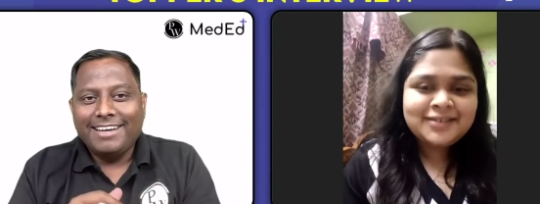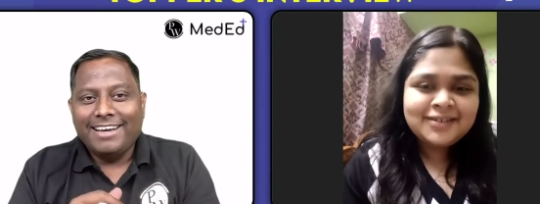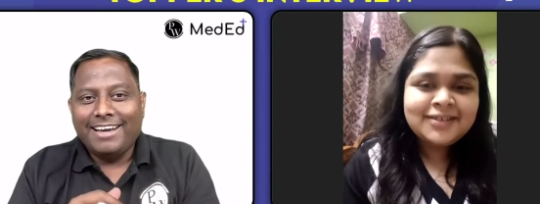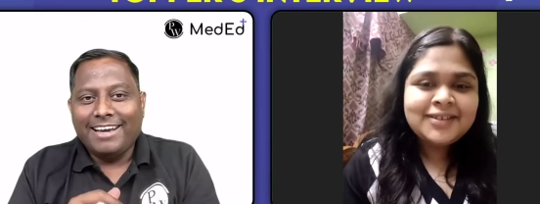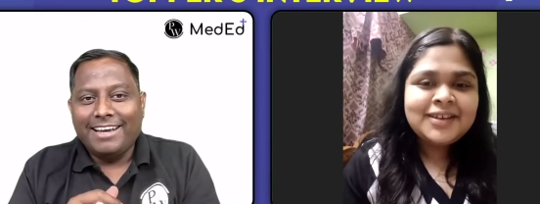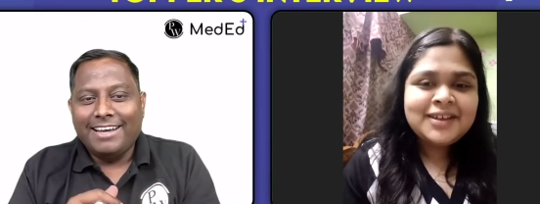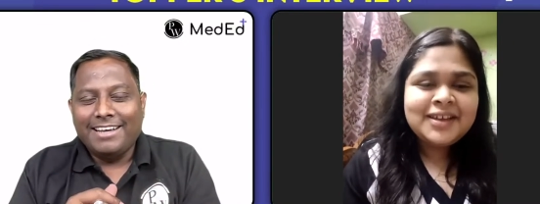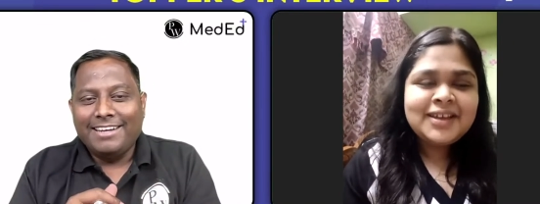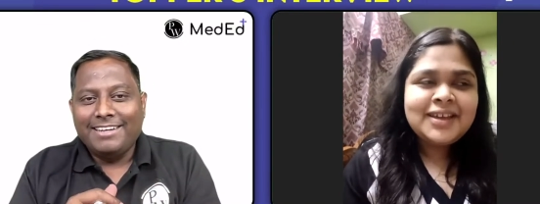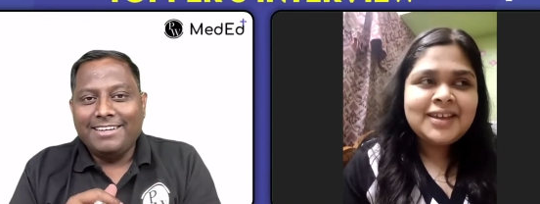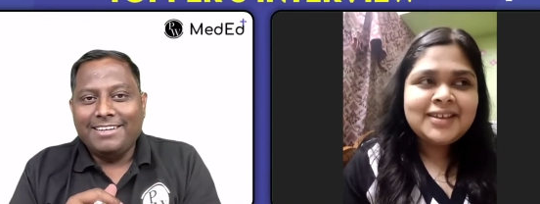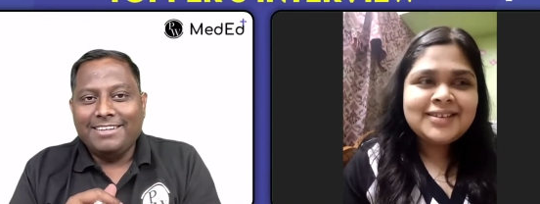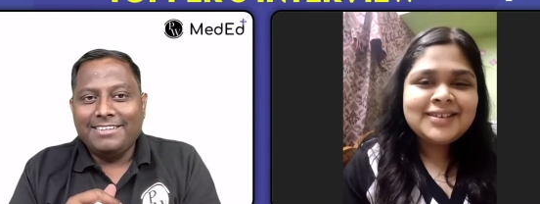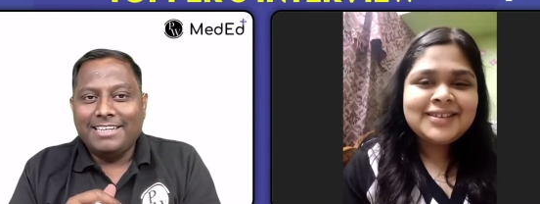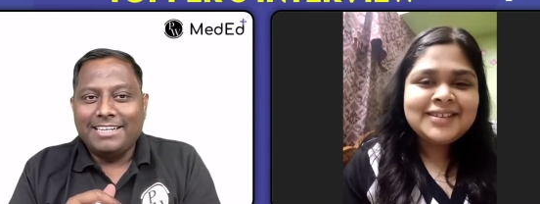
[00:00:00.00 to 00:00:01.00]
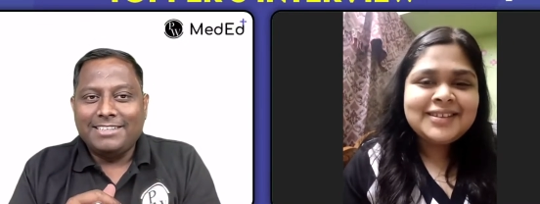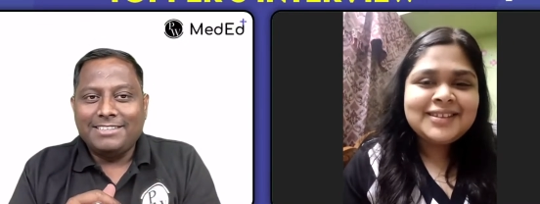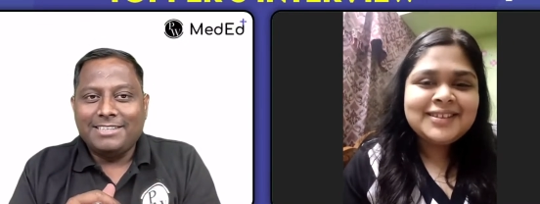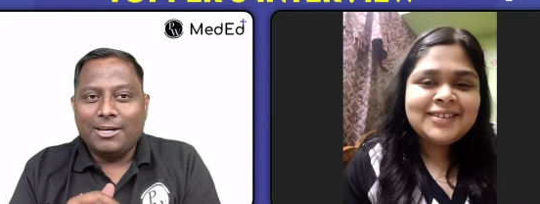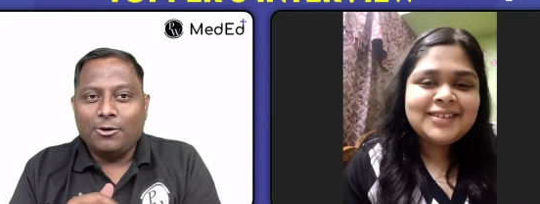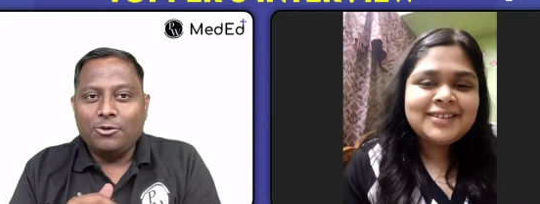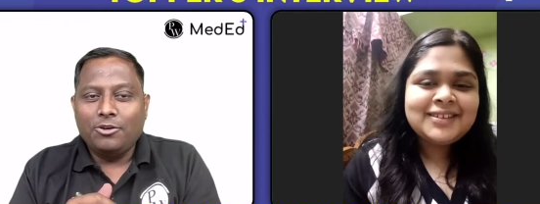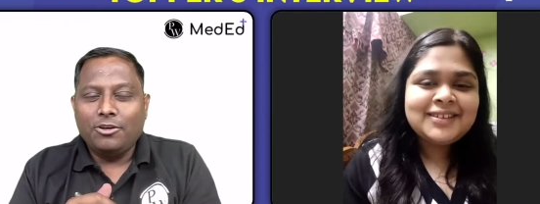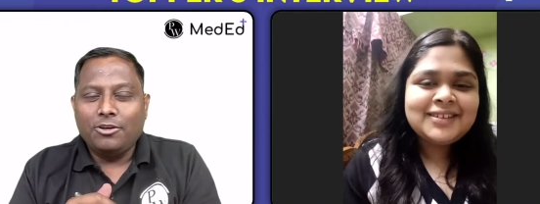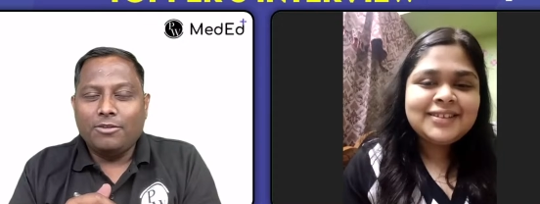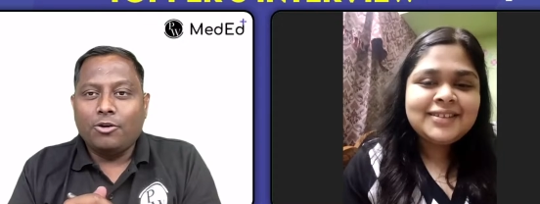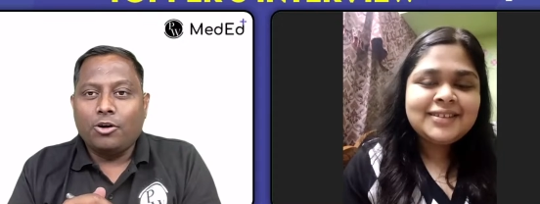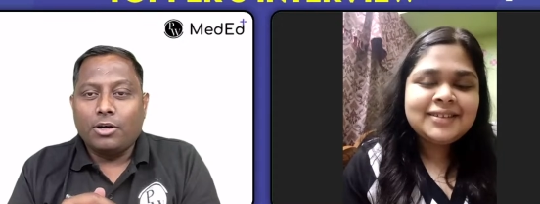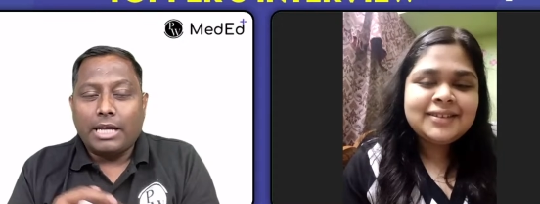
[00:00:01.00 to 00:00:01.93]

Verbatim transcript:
Speaker 1: And yes. uh, that is how you have got.